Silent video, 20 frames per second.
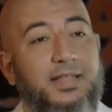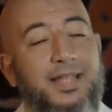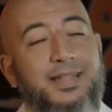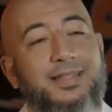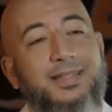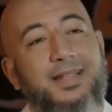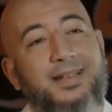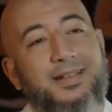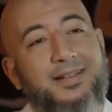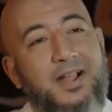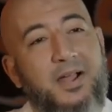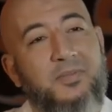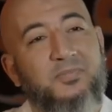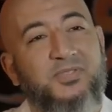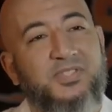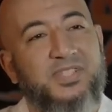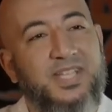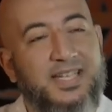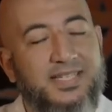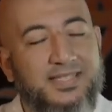And then
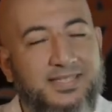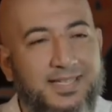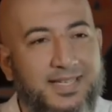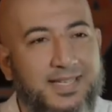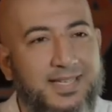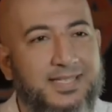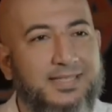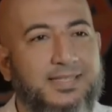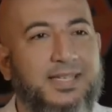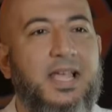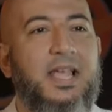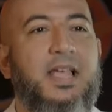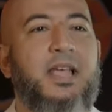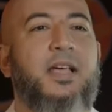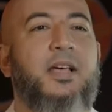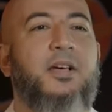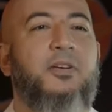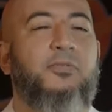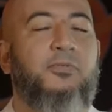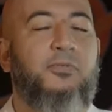comes next is
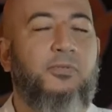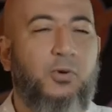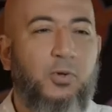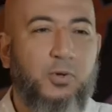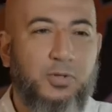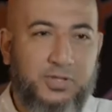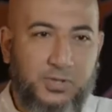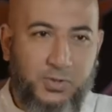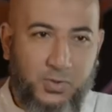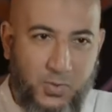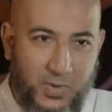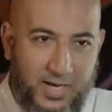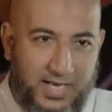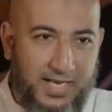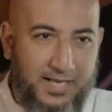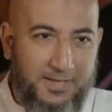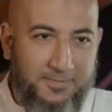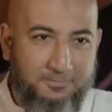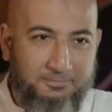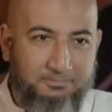false
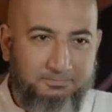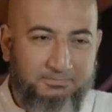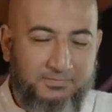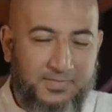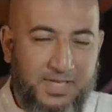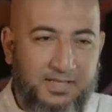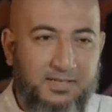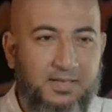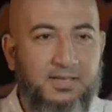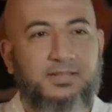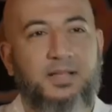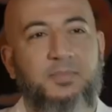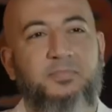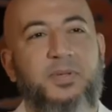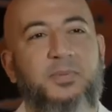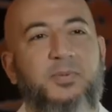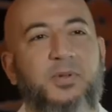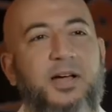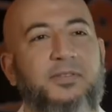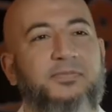quitting. There are some
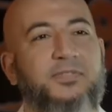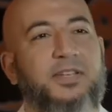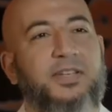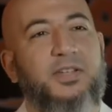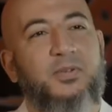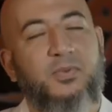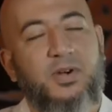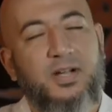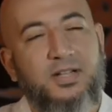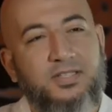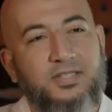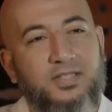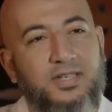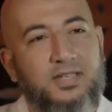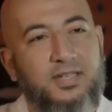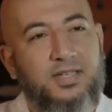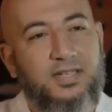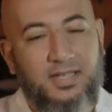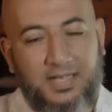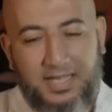people after they watch
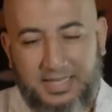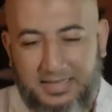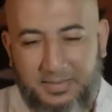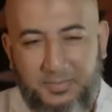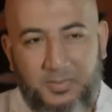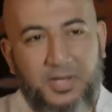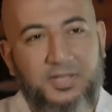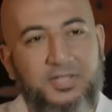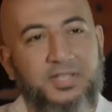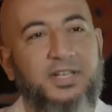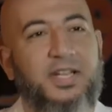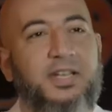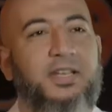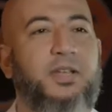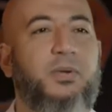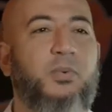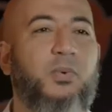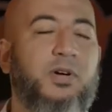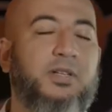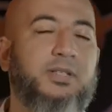and they get the pleasure that
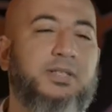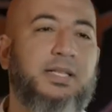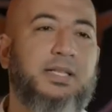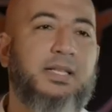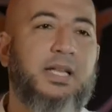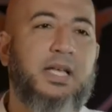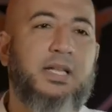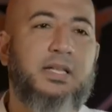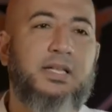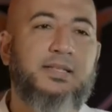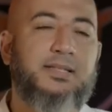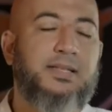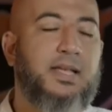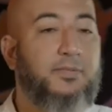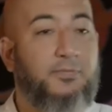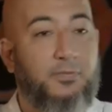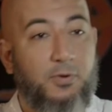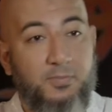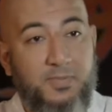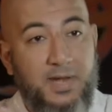they wanted, they say,
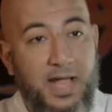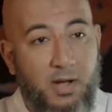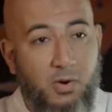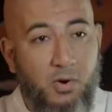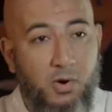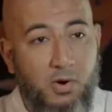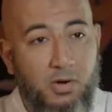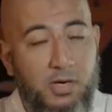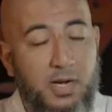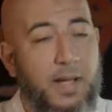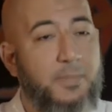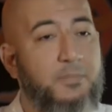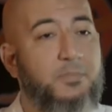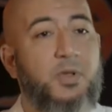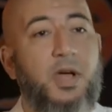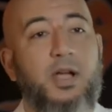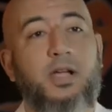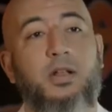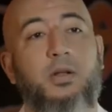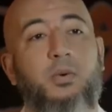from now on, I'm
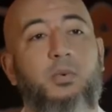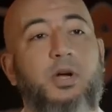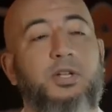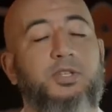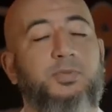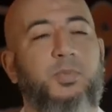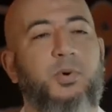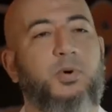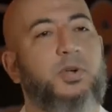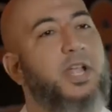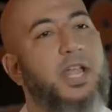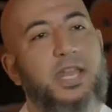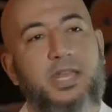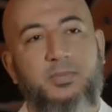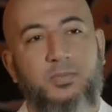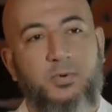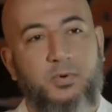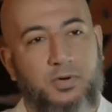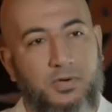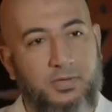not going to watch porn
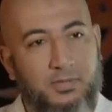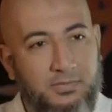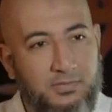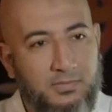anymore.